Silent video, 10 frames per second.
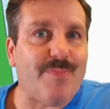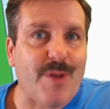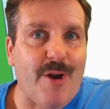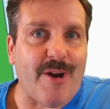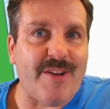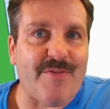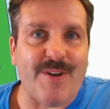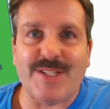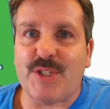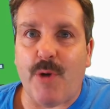Alrighty
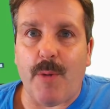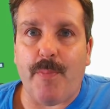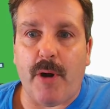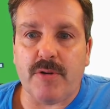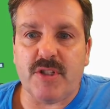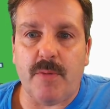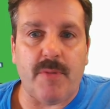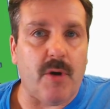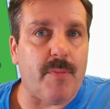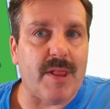friends, so our parts are
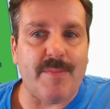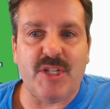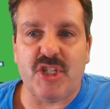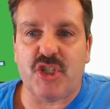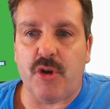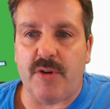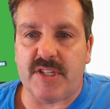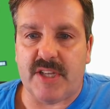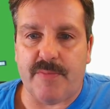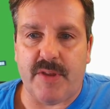built, but let me just show you
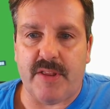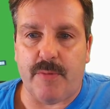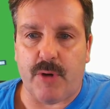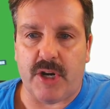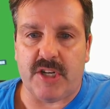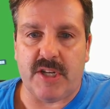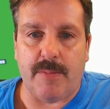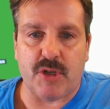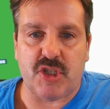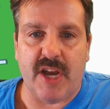something that we're going to
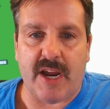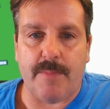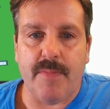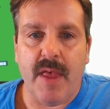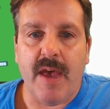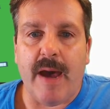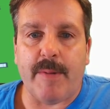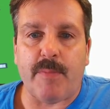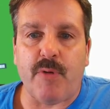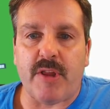double check. I'm
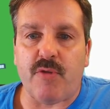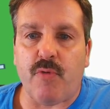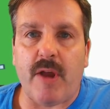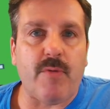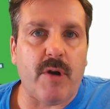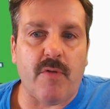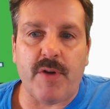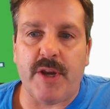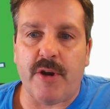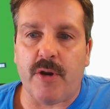going to bring the red one over
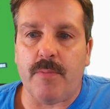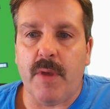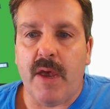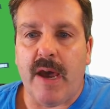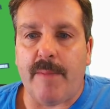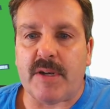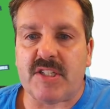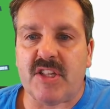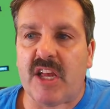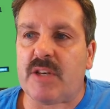here. I'm going to
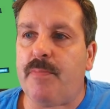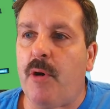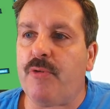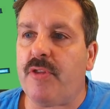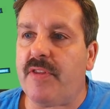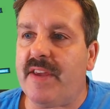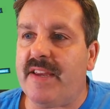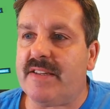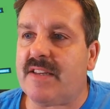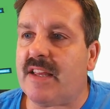select both of
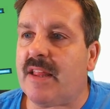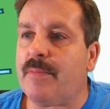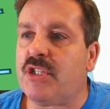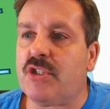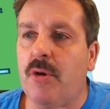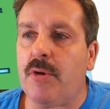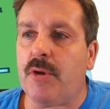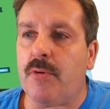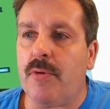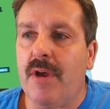these, and let me show
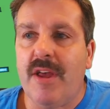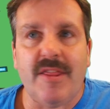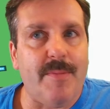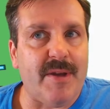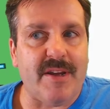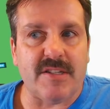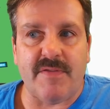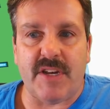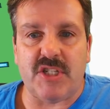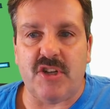you that because of
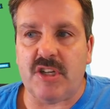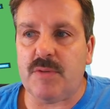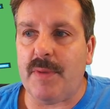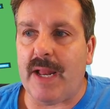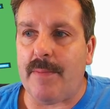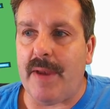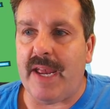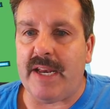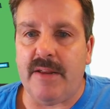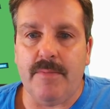an adjustment I
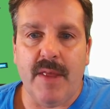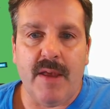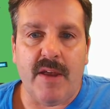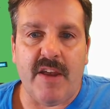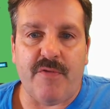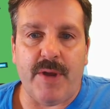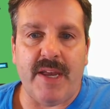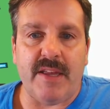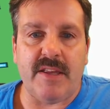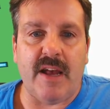made, if we
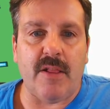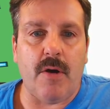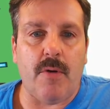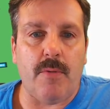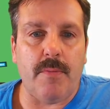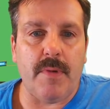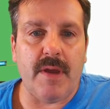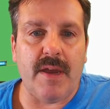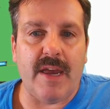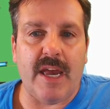hit yellow
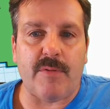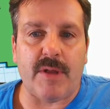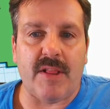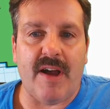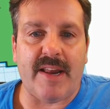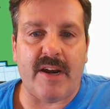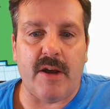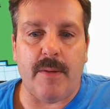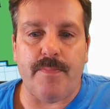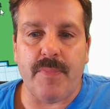and we line it up,